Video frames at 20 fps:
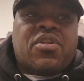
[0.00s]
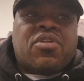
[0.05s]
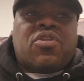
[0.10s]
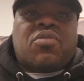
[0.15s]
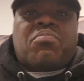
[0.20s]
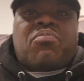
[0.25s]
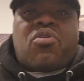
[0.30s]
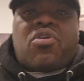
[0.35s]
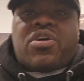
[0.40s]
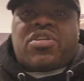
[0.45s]

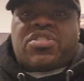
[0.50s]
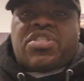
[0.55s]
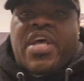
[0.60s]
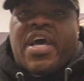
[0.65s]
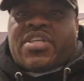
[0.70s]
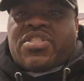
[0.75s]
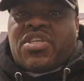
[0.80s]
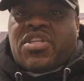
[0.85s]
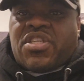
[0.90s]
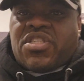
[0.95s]
Lamar
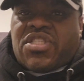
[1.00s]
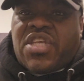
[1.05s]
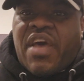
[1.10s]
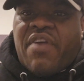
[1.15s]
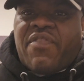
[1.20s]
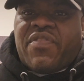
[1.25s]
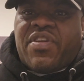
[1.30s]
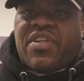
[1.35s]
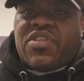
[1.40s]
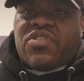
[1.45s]
Jackson is
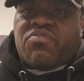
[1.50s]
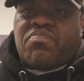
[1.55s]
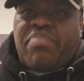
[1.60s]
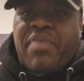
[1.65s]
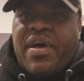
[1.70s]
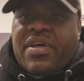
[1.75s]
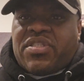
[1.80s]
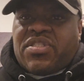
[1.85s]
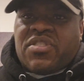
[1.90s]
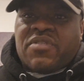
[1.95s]
having his
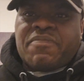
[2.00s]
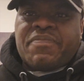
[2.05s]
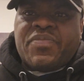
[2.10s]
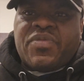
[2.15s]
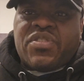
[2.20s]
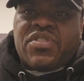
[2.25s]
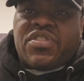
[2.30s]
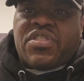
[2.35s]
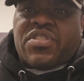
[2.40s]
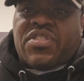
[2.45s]
best
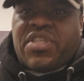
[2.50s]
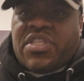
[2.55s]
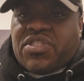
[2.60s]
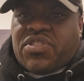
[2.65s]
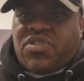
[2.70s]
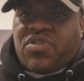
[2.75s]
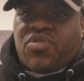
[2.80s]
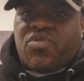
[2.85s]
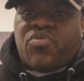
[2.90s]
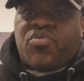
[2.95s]

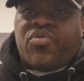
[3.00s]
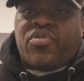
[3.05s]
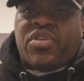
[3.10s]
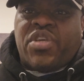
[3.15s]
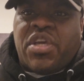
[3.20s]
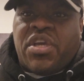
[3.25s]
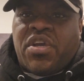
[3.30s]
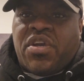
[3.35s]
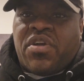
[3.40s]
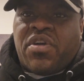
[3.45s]
statistical
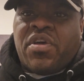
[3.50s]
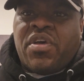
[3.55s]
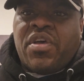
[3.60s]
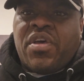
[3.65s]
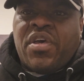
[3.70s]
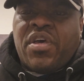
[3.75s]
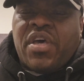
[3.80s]
year